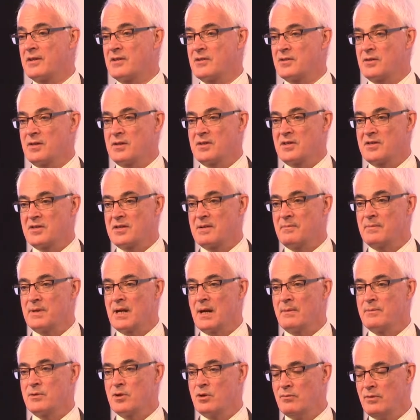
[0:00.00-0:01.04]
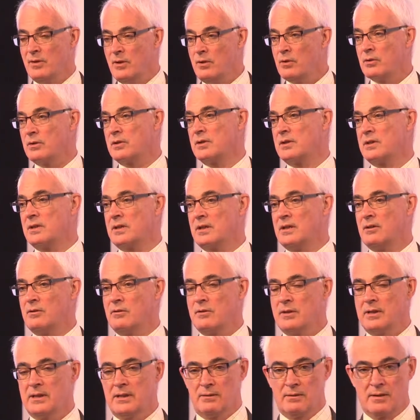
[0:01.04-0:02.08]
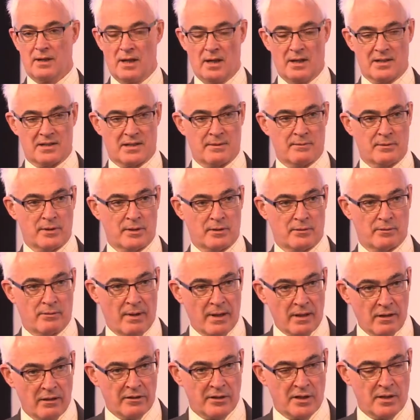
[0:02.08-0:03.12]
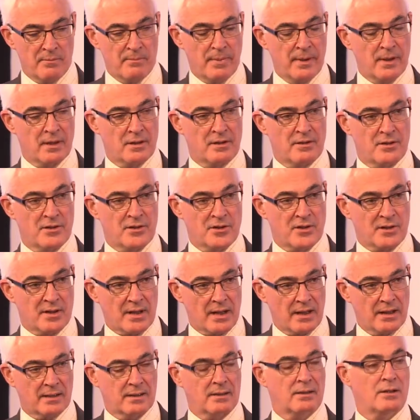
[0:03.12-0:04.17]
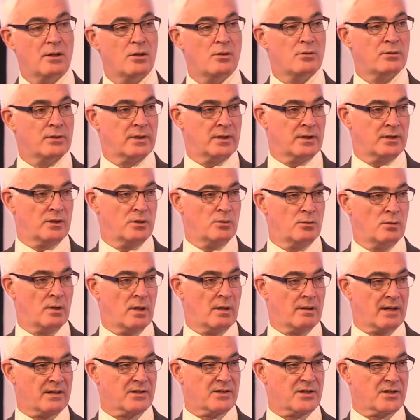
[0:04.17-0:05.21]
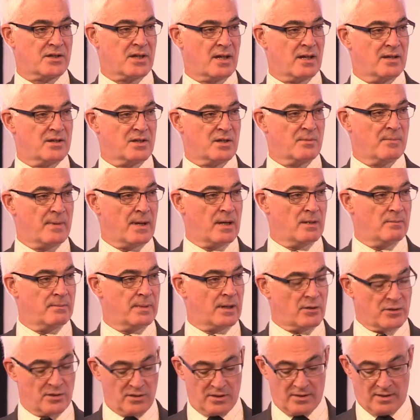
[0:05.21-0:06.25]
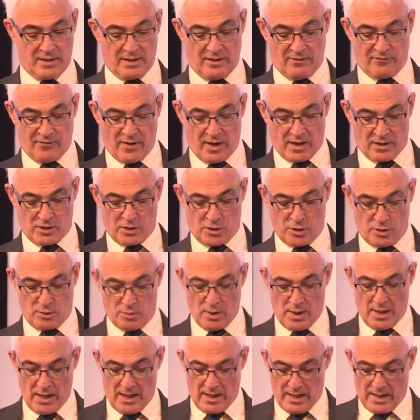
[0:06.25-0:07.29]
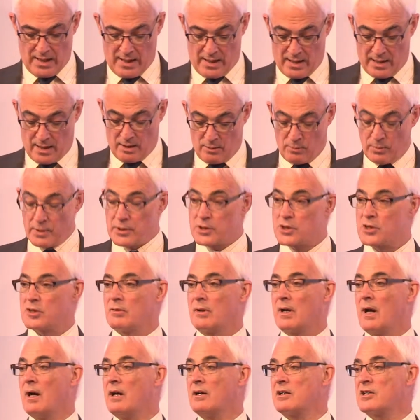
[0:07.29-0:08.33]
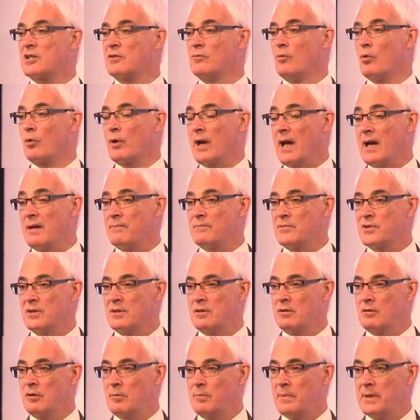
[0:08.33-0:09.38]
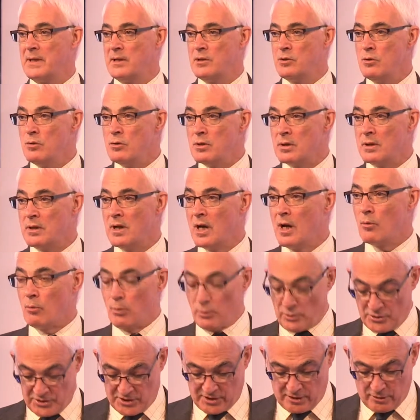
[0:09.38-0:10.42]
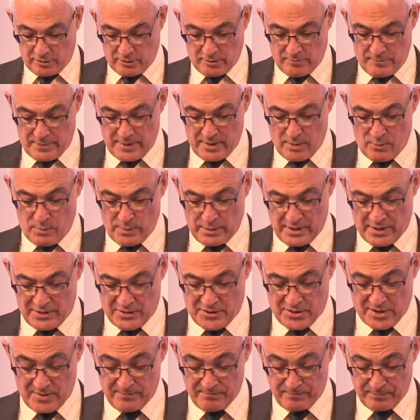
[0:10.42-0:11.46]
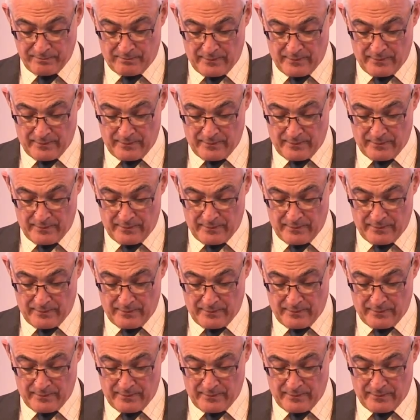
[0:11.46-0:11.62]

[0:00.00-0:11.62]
things that is sometimes overlooked, some of the regulatory burdens that I know that you are exercised about because they affect you, which, regardless of what happens in the European Union, will still be with us.